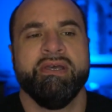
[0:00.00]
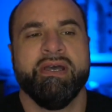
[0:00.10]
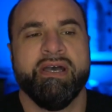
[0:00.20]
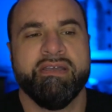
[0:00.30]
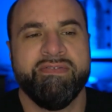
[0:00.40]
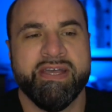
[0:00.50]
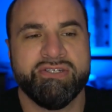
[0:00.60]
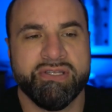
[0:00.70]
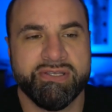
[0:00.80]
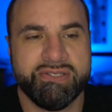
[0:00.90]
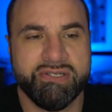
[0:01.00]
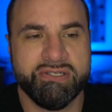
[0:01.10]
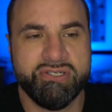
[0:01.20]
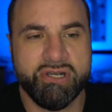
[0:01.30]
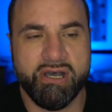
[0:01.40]
evangelist
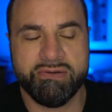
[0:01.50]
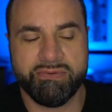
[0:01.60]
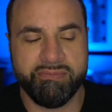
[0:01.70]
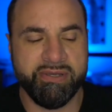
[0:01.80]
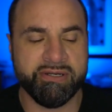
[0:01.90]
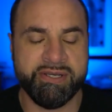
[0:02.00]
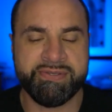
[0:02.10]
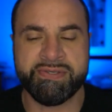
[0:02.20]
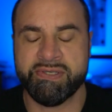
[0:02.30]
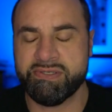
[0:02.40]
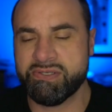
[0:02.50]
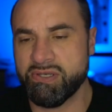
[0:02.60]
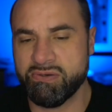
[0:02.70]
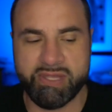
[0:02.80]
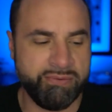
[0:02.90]
John Ramirez.
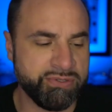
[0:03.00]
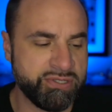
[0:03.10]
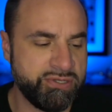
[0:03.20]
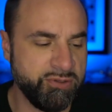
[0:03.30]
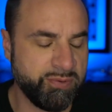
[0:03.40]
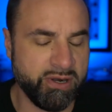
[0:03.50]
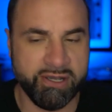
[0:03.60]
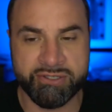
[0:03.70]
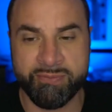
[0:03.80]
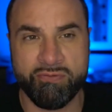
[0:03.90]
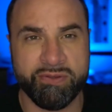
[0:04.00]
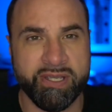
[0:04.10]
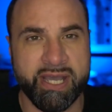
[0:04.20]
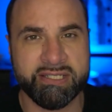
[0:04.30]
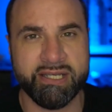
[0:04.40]
So that was super awesome. Hopefully
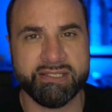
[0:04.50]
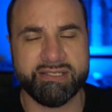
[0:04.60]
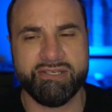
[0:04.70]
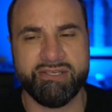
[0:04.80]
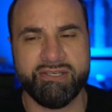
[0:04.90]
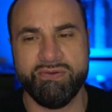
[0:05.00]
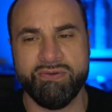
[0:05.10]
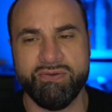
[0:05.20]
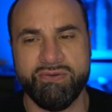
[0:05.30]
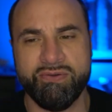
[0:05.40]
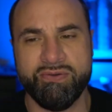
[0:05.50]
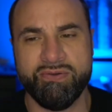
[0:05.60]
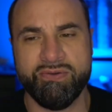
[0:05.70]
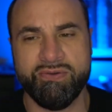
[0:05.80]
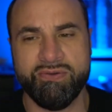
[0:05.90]
you guys got to tune in
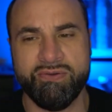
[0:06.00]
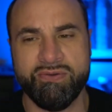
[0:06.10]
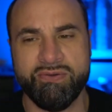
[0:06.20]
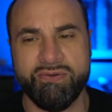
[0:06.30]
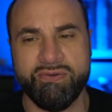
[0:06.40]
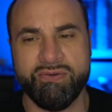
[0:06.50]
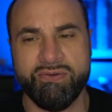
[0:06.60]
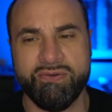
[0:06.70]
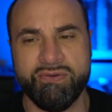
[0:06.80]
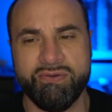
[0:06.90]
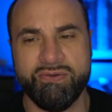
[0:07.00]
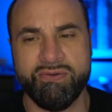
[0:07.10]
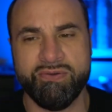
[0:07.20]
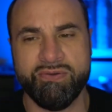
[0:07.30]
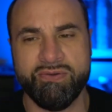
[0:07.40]
today. But I wanted to talk about something
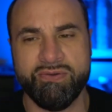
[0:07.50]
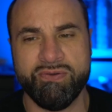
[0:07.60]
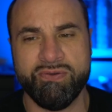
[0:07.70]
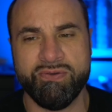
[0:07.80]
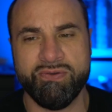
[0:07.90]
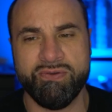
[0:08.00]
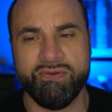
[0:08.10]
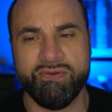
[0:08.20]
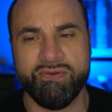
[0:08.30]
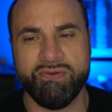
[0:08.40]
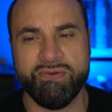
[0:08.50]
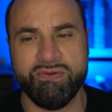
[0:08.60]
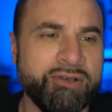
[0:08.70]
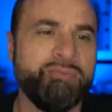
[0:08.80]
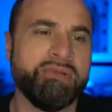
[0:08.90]
that every single
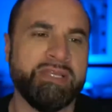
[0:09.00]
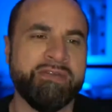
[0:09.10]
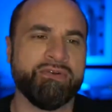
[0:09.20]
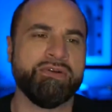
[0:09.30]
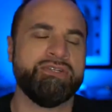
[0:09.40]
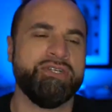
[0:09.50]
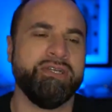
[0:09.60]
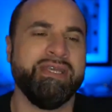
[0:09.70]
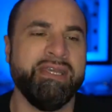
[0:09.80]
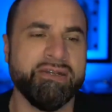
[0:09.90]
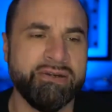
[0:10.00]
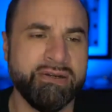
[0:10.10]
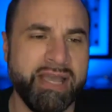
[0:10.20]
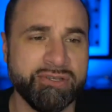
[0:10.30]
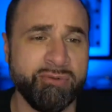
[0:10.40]
believer should hear.
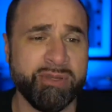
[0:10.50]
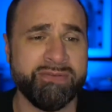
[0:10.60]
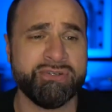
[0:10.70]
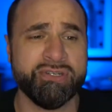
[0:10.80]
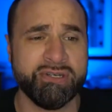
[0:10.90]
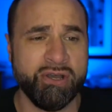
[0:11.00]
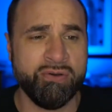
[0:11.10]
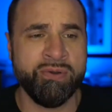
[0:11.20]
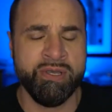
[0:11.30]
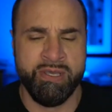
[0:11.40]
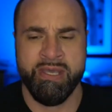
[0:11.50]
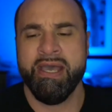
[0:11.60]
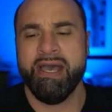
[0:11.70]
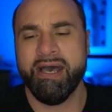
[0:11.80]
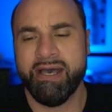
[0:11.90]
Every single believer should know.
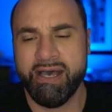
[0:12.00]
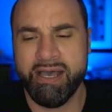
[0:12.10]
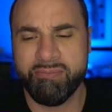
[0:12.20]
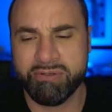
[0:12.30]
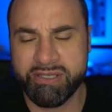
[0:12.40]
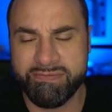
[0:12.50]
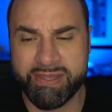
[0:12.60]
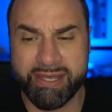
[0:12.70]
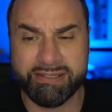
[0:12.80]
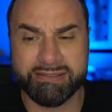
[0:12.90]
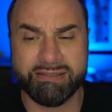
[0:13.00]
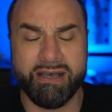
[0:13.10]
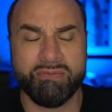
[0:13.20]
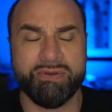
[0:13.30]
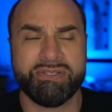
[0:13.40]
I believe that
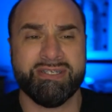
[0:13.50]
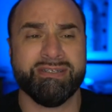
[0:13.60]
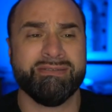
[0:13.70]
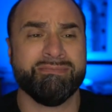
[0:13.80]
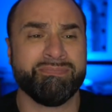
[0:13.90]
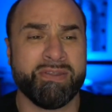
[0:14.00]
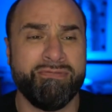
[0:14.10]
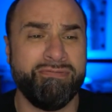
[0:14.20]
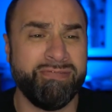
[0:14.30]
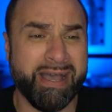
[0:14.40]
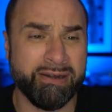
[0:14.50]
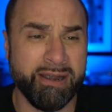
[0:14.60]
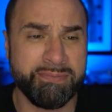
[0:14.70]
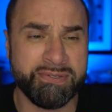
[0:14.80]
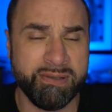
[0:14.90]
God wants to fire
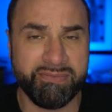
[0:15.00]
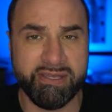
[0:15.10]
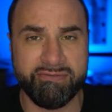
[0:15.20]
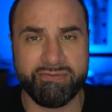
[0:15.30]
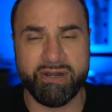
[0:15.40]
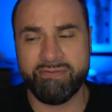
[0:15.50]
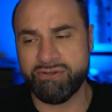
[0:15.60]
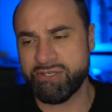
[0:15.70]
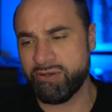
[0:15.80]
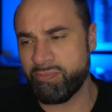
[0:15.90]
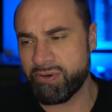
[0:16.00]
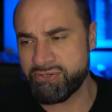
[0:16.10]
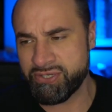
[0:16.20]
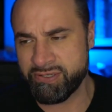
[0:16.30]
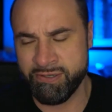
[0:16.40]
up something for every single
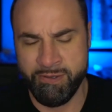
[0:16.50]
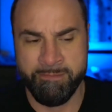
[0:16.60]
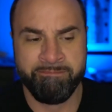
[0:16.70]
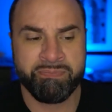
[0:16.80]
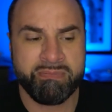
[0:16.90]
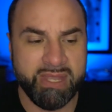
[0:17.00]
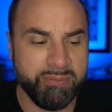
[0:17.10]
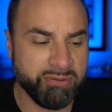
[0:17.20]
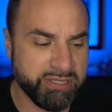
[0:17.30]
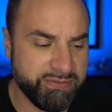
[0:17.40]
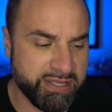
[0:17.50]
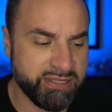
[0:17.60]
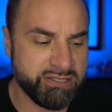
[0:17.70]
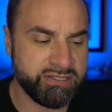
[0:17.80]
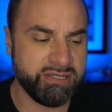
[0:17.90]
person. I believe that
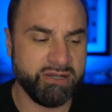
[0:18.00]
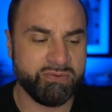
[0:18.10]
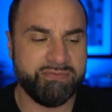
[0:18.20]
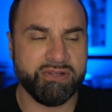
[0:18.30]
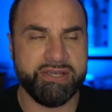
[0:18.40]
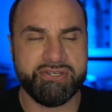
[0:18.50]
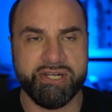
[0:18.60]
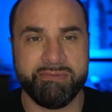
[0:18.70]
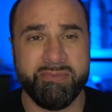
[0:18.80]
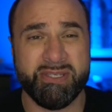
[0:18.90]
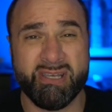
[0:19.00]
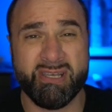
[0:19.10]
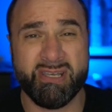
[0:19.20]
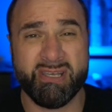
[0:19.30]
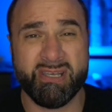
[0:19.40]
this revelation I'm going to be
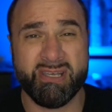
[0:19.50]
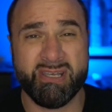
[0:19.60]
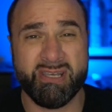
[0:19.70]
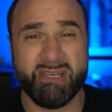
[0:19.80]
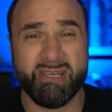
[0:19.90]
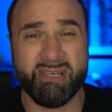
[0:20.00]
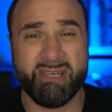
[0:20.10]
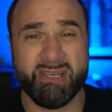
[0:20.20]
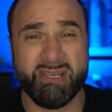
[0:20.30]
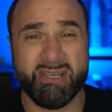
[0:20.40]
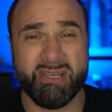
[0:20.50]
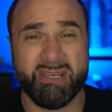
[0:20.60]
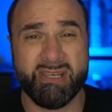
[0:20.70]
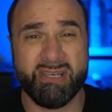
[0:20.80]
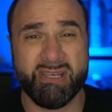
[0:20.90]
talking about today is going to
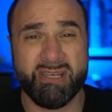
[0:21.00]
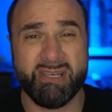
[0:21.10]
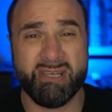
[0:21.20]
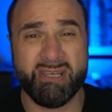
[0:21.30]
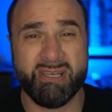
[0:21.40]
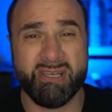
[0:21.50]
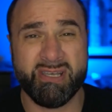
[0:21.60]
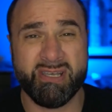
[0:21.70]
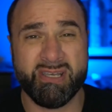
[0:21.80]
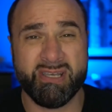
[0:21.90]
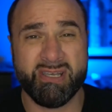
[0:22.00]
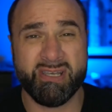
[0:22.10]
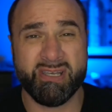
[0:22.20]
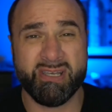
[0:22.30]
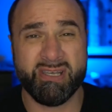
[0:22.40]
increase the
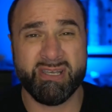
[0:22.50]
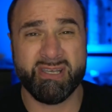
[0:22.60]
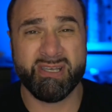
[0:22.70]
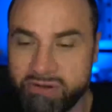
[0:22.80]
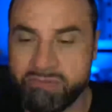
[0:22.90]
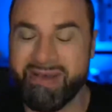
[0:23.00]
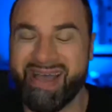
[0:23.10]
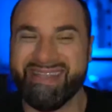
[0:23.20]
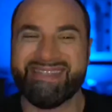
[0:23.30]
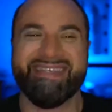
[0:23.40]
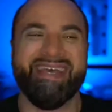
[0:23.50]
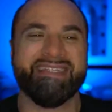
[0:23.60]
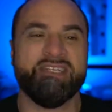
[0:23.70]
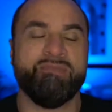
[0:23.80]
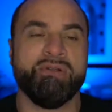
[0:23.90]
ability of your mindset to
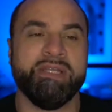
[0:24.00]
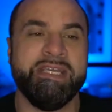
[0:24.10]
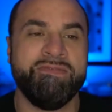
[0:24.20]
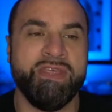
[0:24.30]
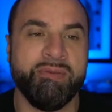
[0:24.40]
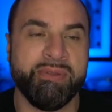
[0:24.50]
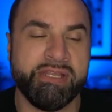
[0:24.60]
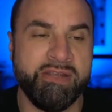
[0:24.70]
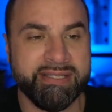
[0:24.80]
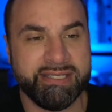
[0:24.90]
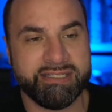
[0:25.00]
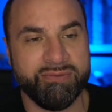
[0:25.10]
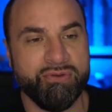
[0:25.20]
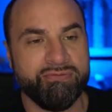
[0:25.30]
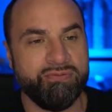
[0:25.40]
believe, the ability of your mindset
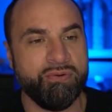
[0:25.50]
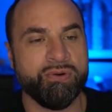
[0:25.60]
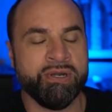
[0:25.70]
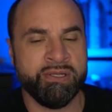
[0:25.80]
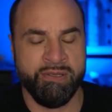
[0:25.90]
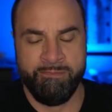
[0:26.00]
to move forward,